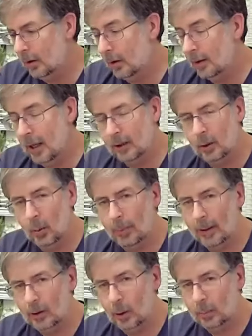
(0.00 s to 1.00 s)
Dango
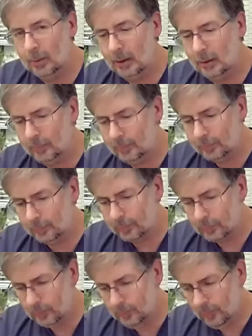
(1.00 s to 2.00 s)
Mango Mead.
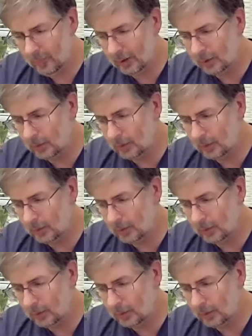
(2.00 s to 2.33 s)
I think